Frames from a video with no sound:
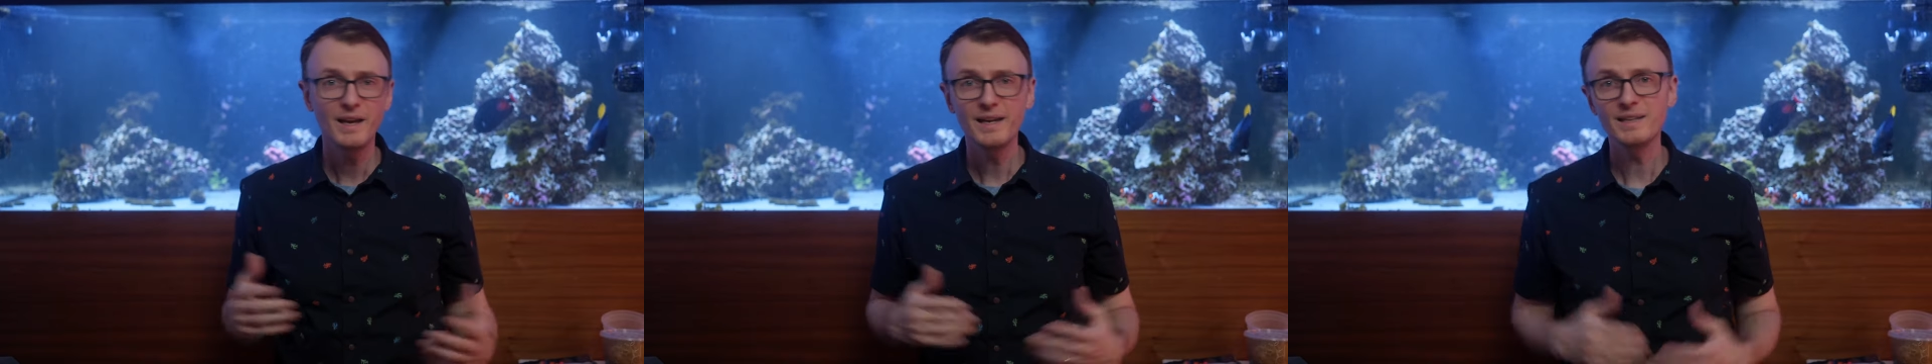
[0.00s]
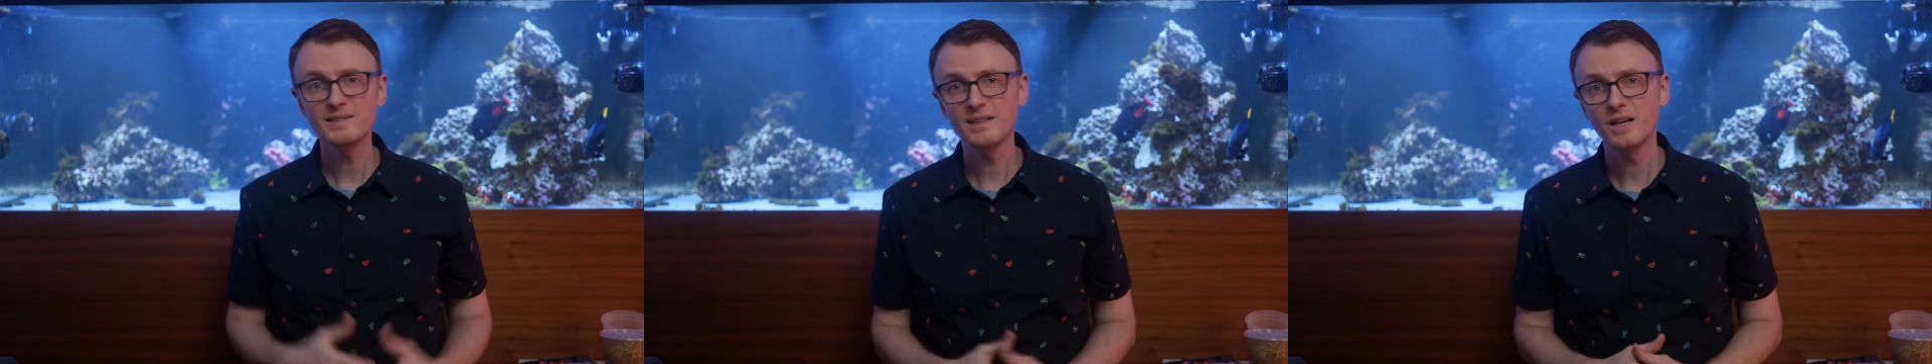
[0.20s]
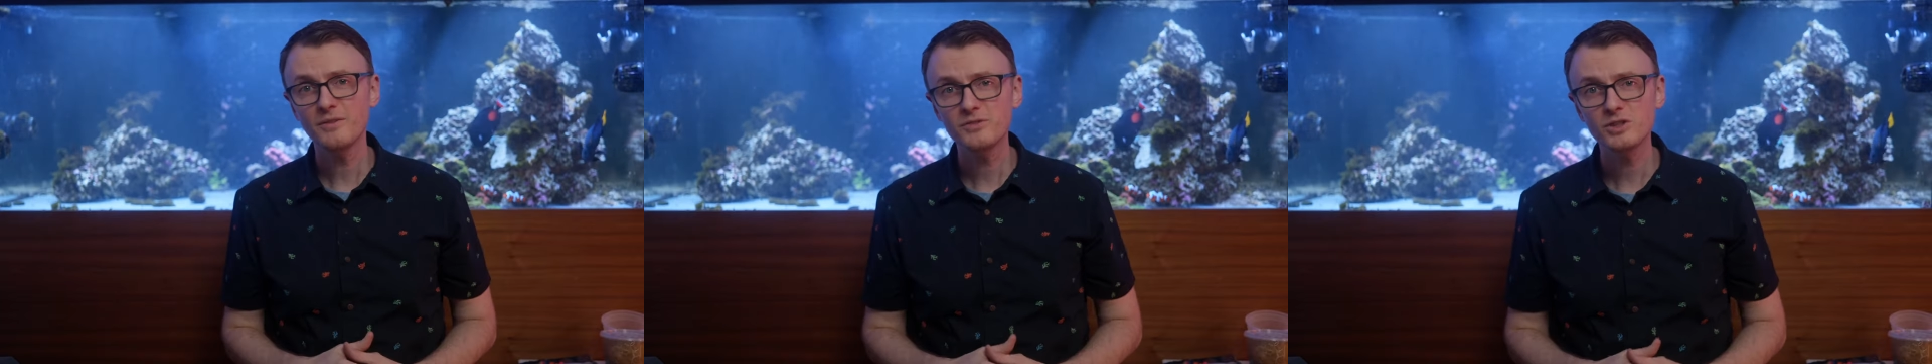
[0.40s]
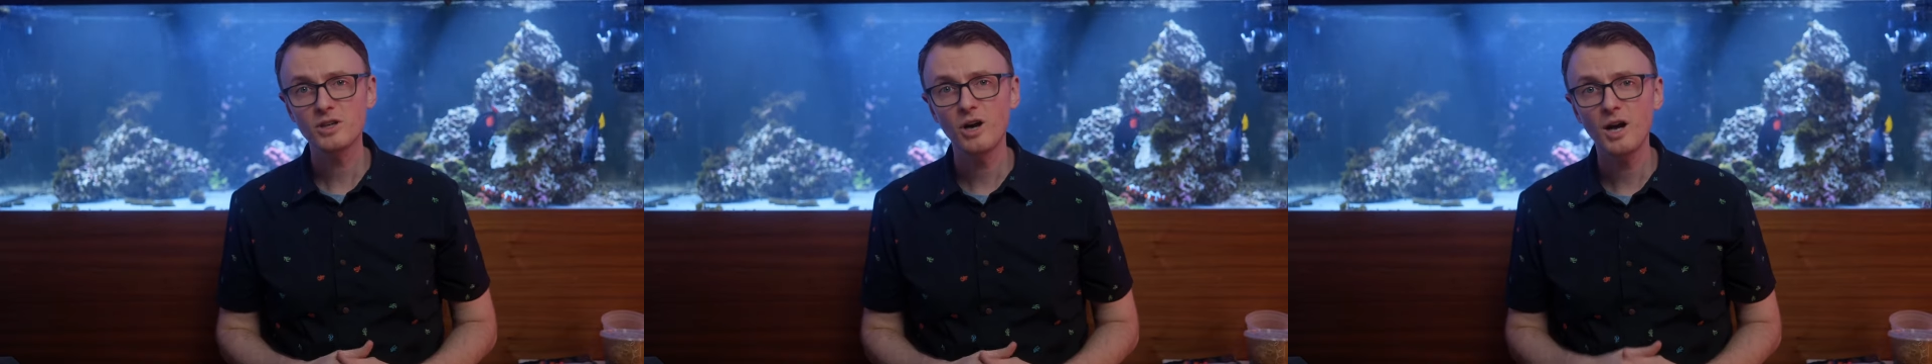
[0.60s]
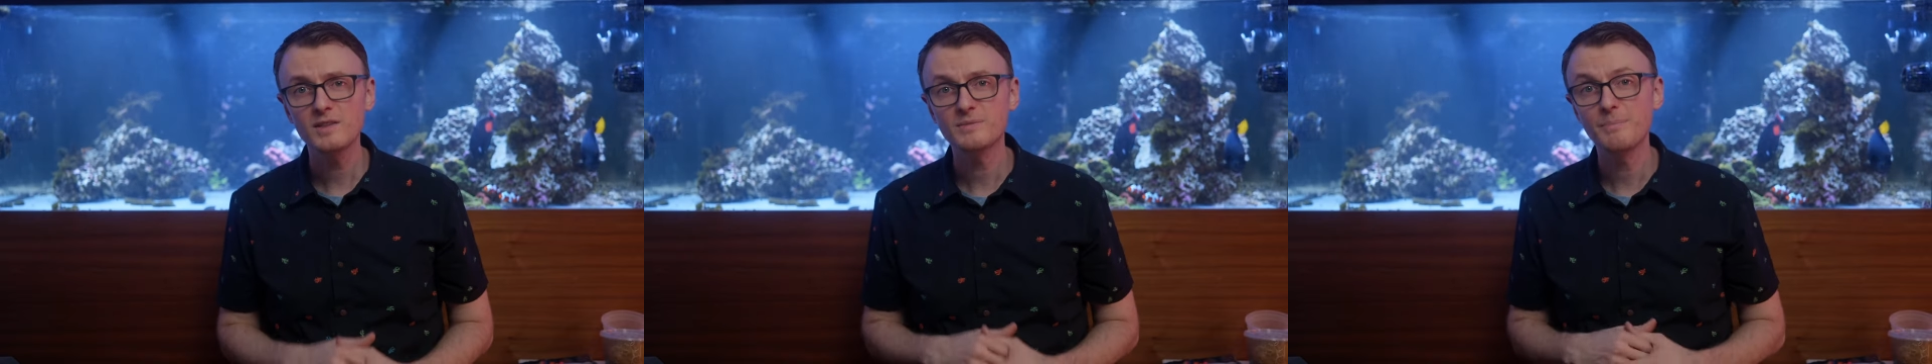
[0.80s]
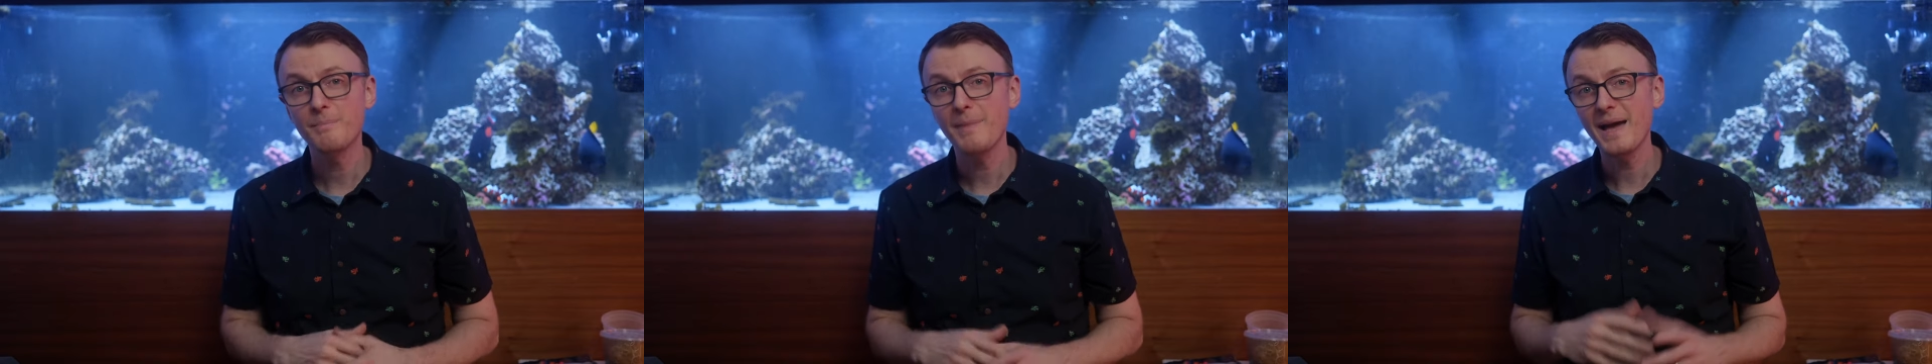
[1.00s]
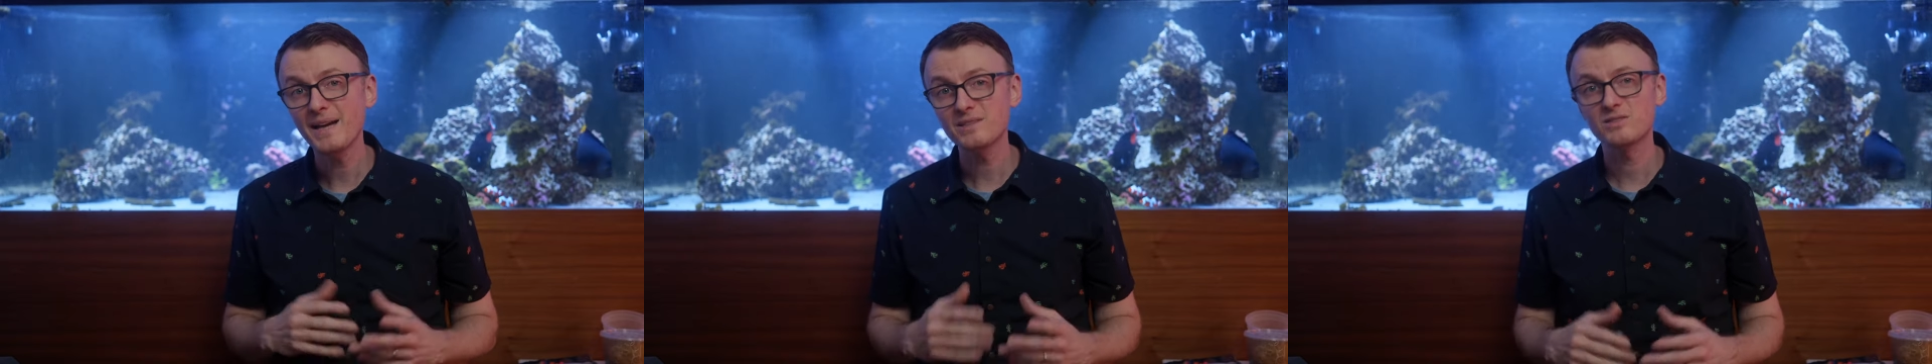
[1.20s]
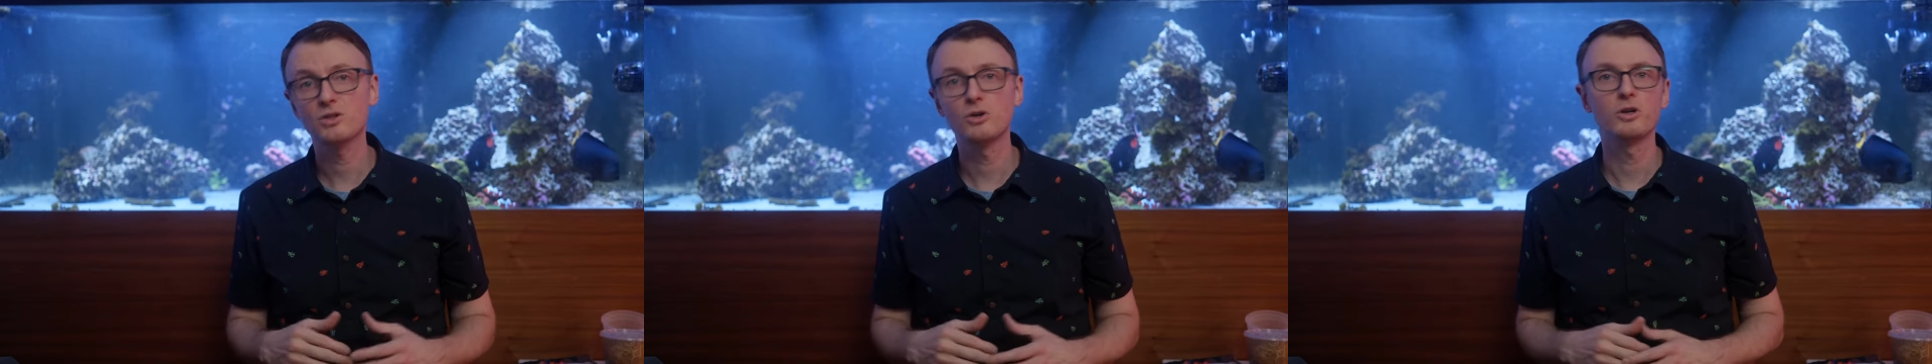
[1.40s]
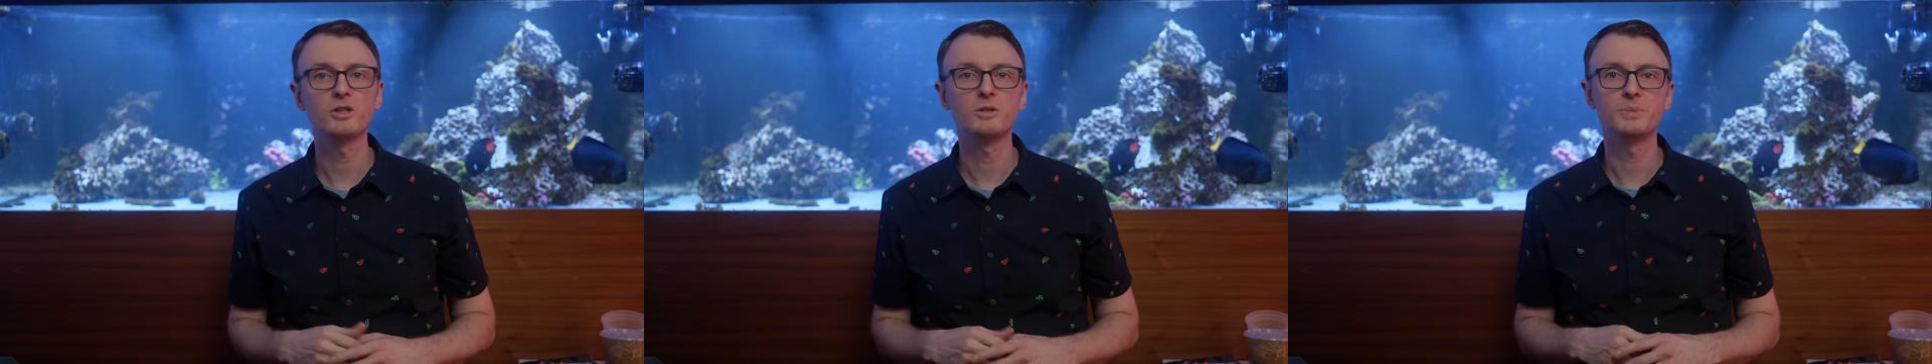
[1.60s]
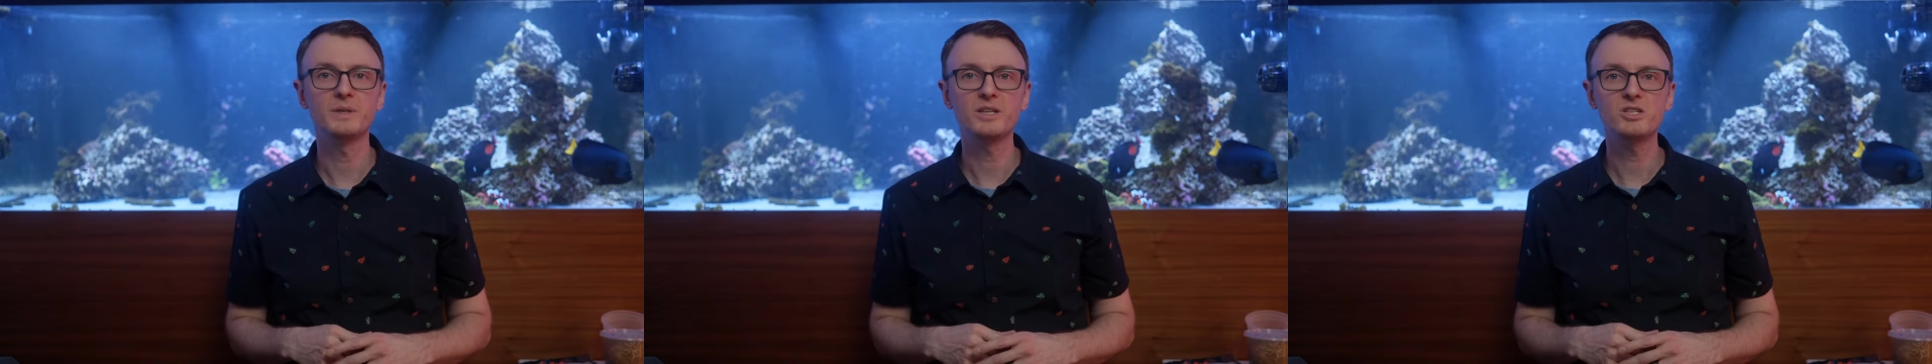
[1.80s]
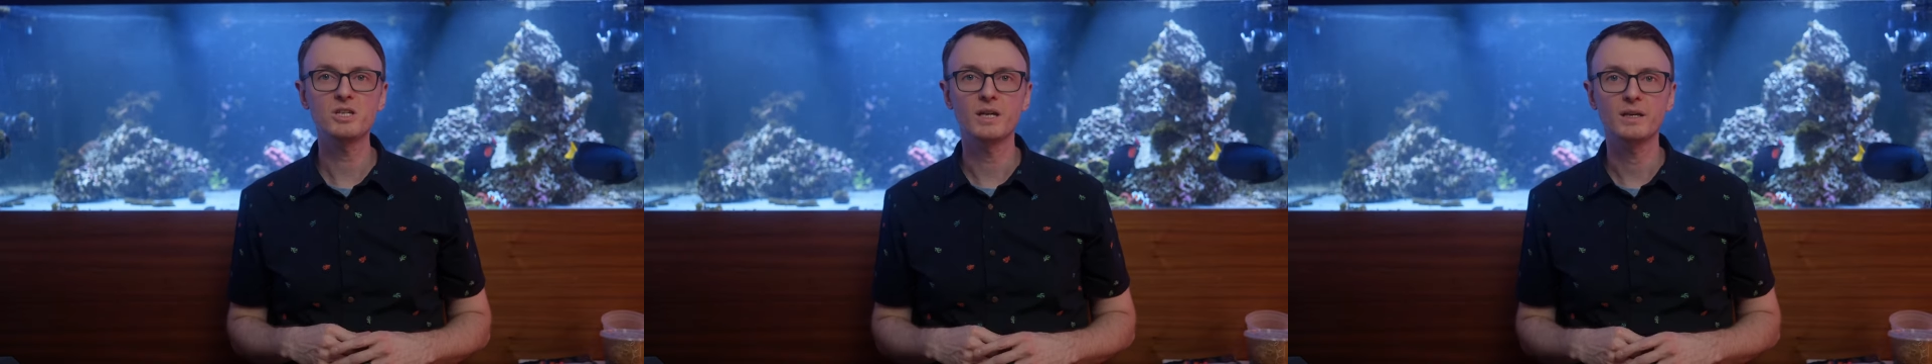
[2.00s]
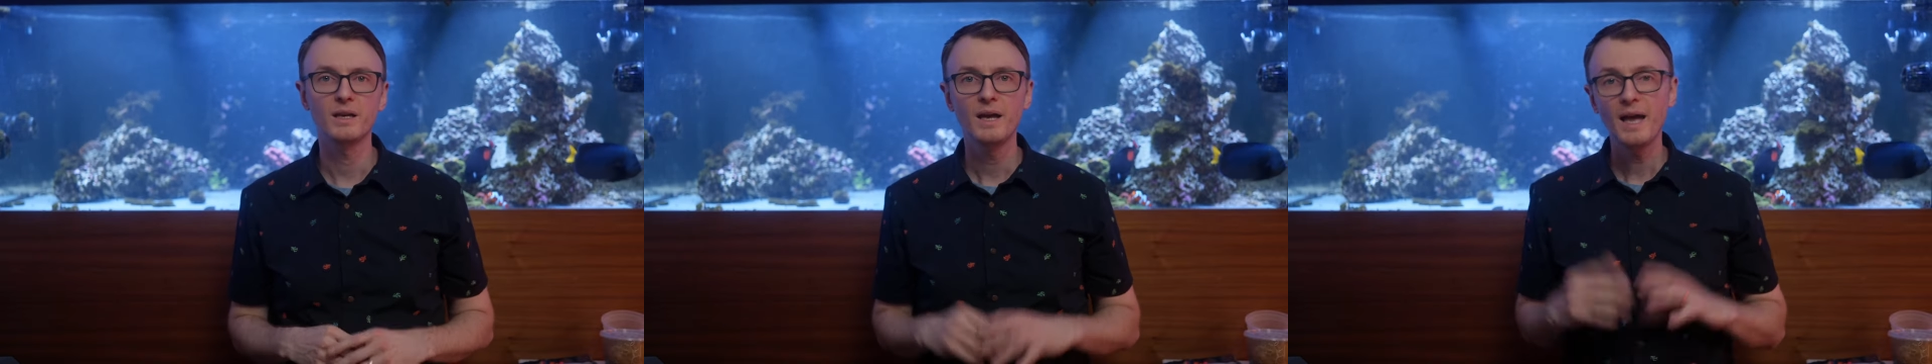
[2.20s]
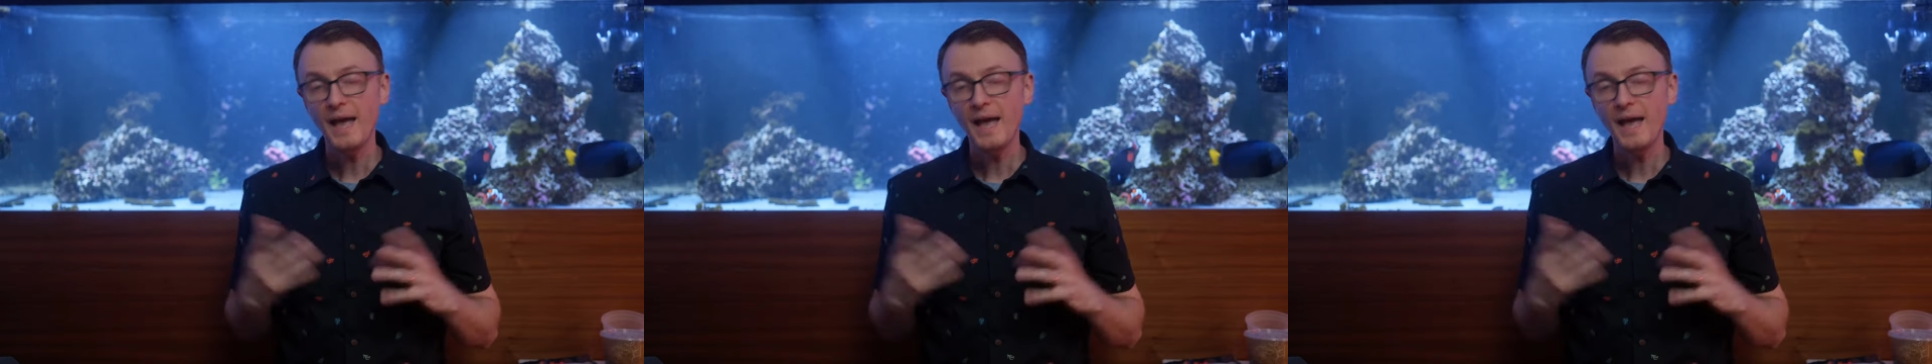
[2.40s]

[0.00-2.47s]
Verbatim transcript: is enough to cause mass coral bleaching,